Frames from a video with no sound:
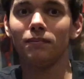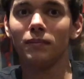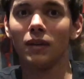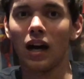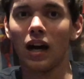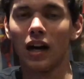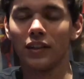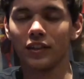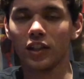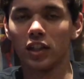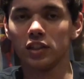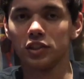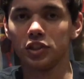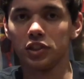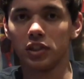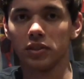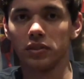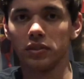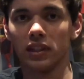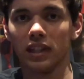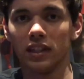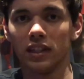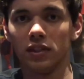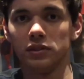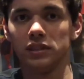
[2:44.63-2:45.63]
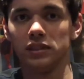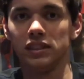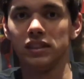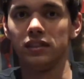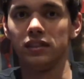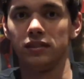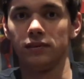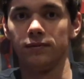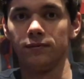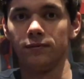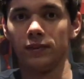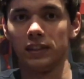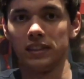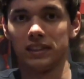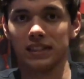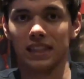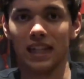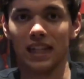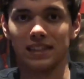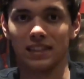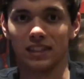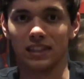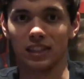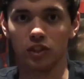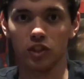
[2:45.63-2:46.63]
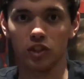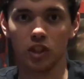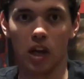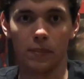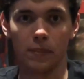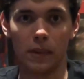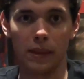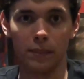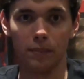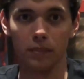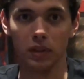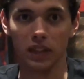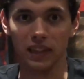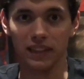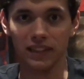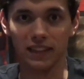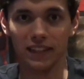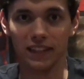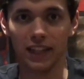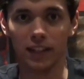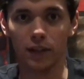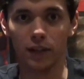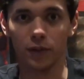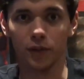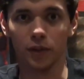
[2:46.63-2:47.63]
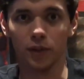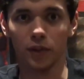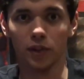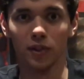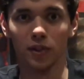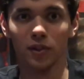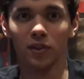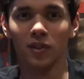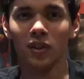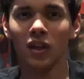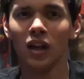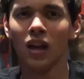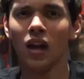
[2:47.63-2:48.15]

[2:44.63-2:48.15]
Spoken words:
I thought Jared Leto did a fantastic job at playing the character.